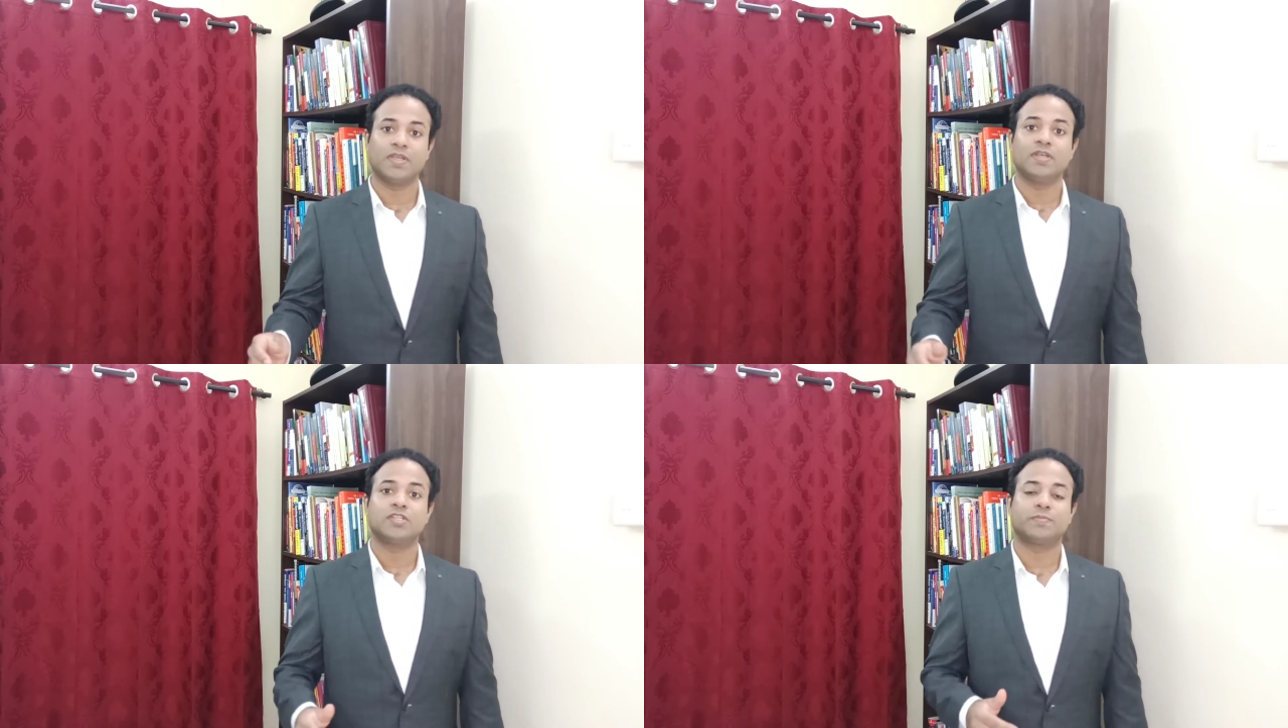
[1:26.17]

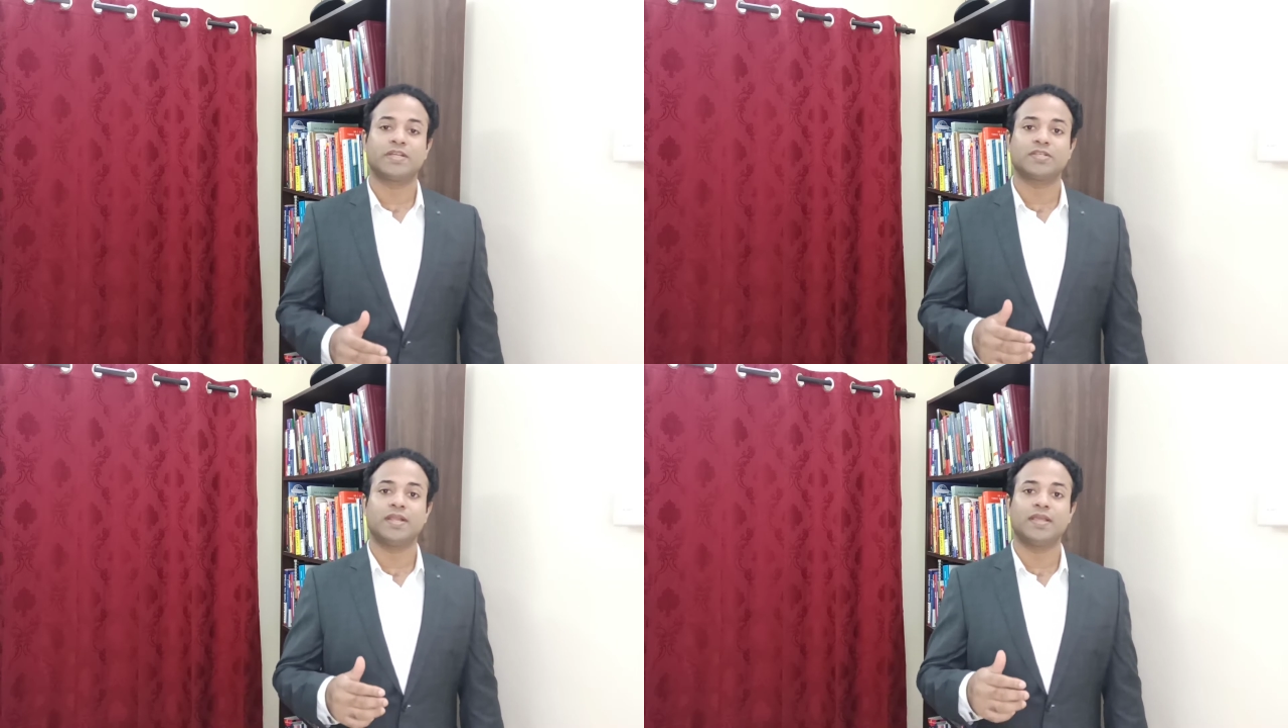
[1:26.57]

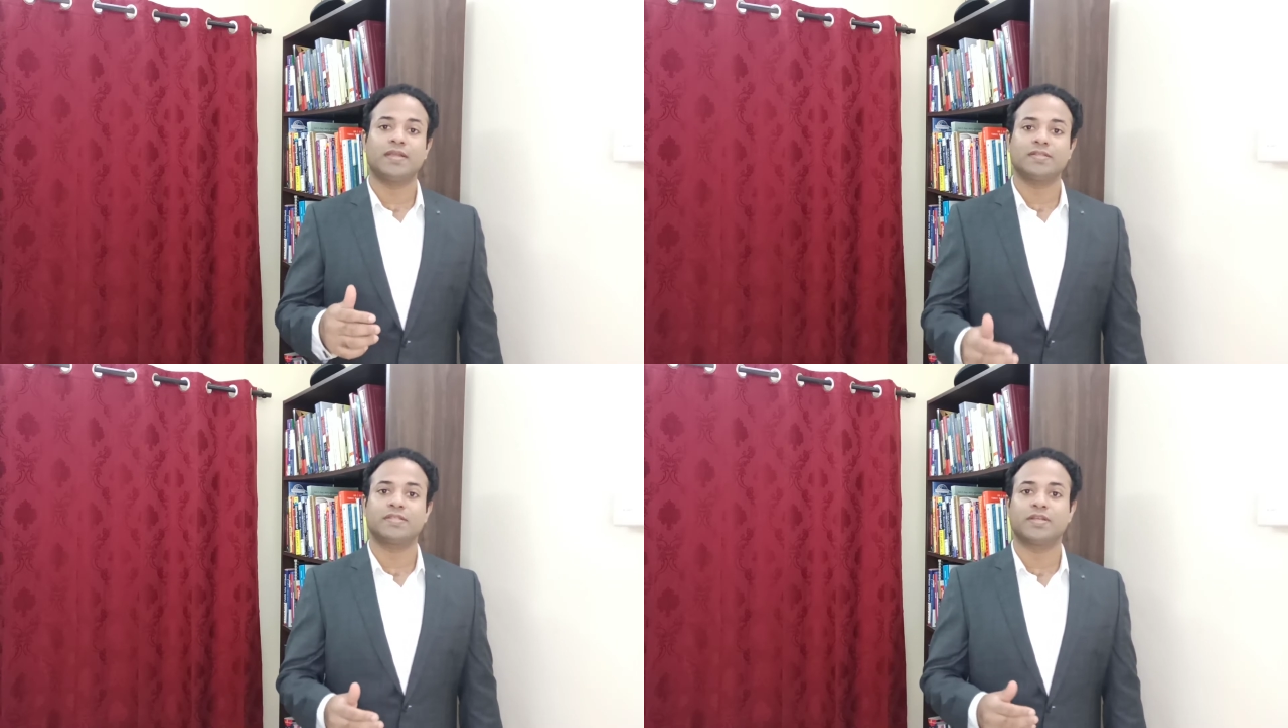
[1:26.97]
especially
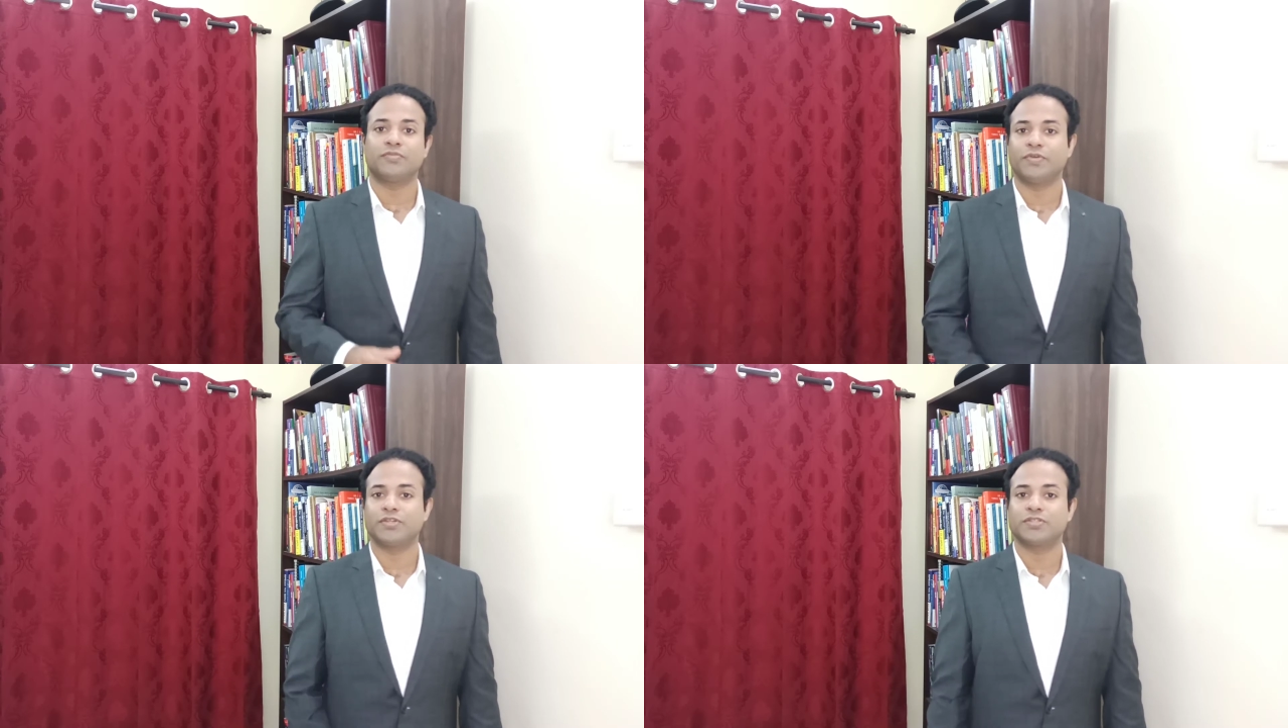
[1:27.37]
in
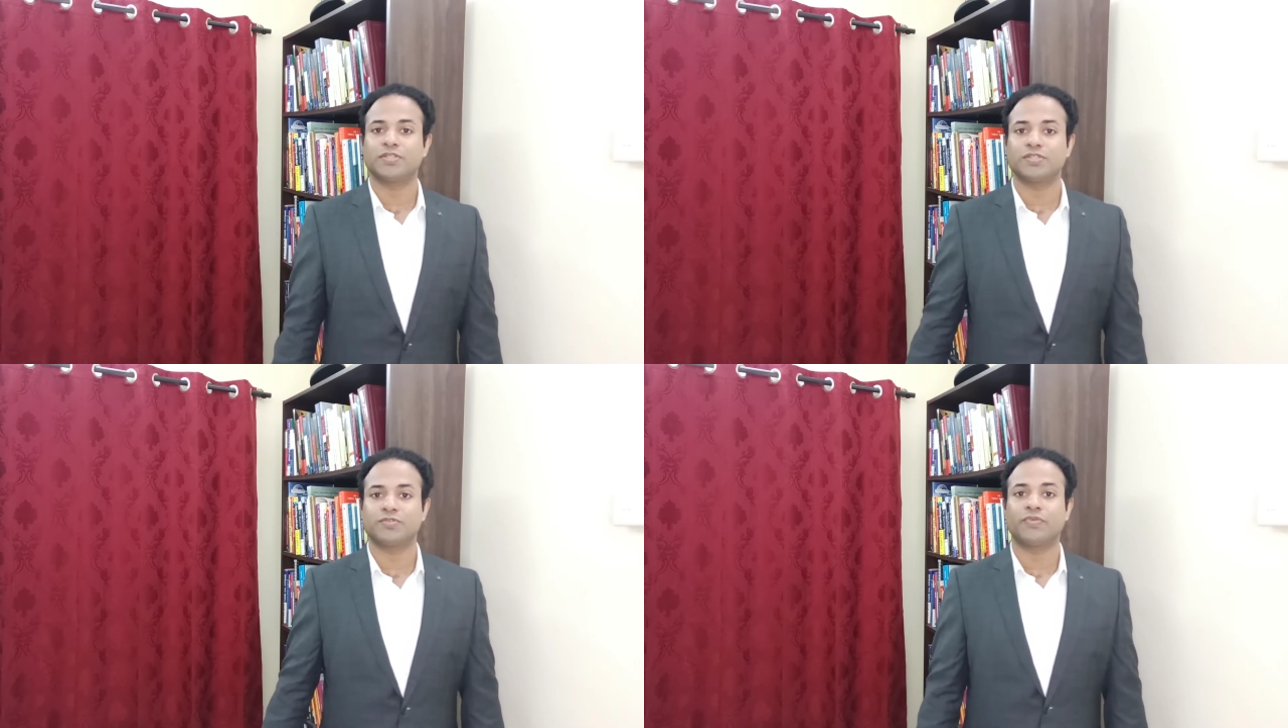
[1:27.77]

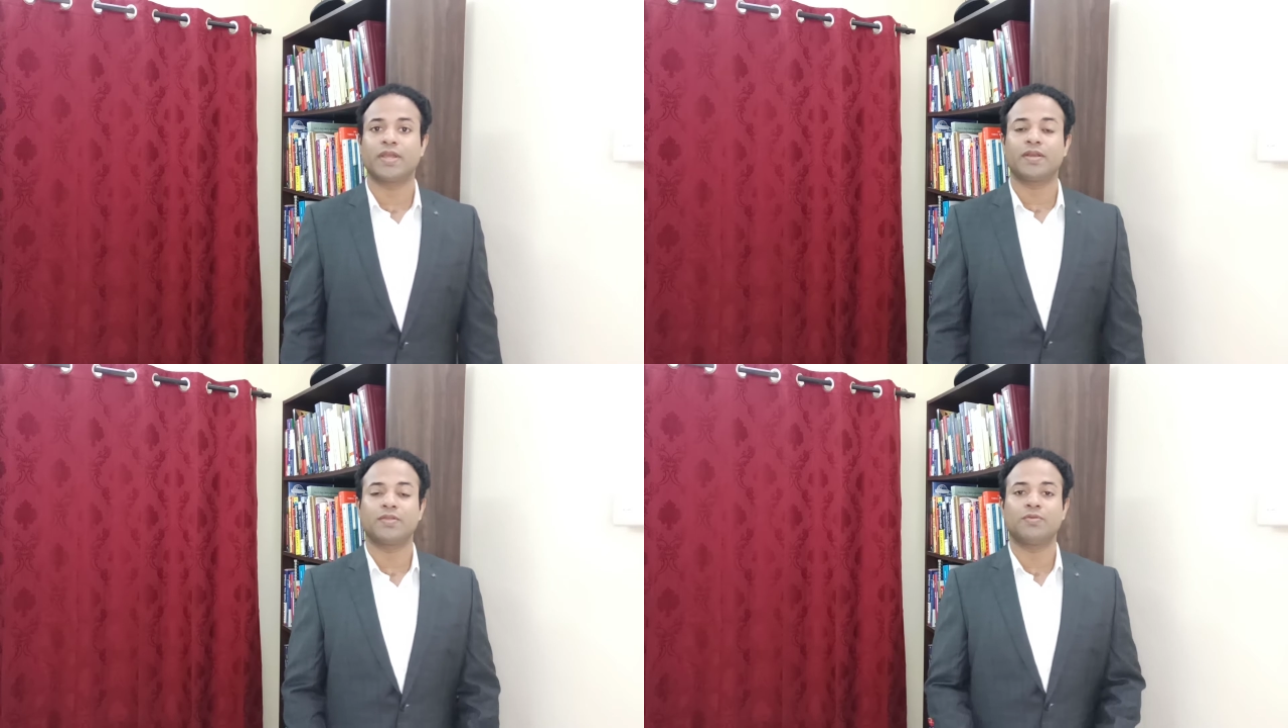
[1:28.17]
situations
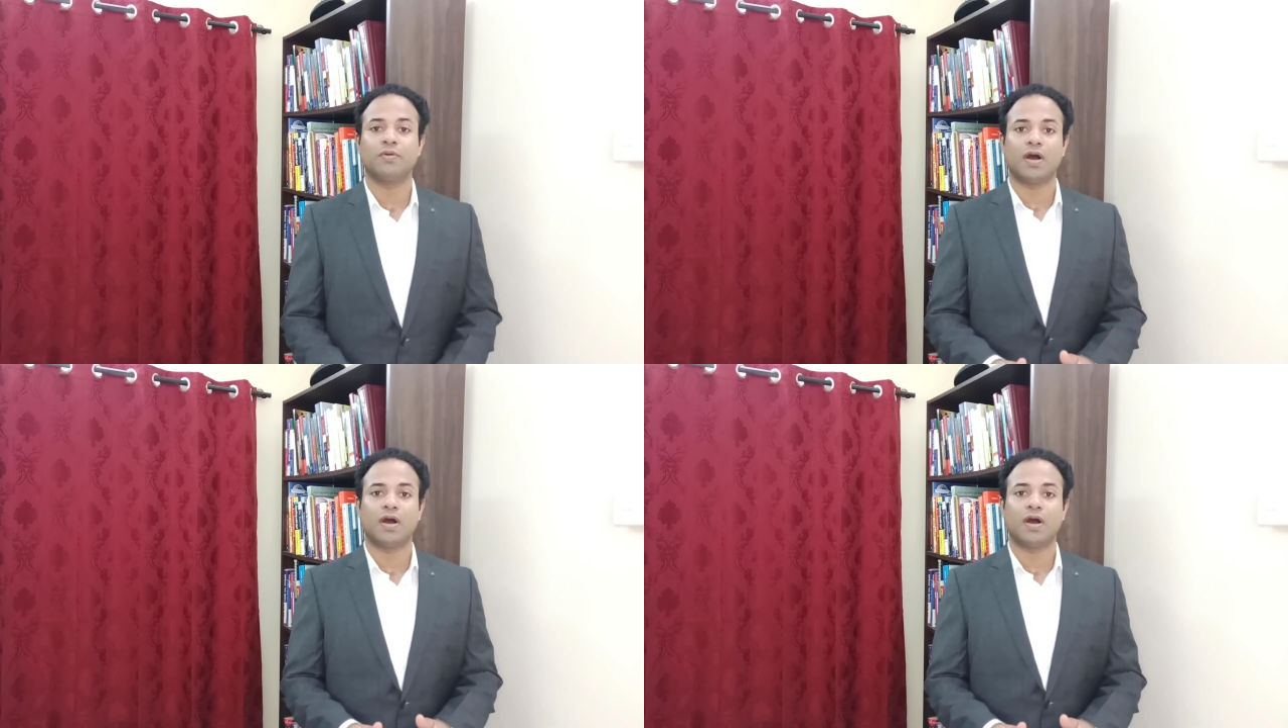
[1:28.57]
where you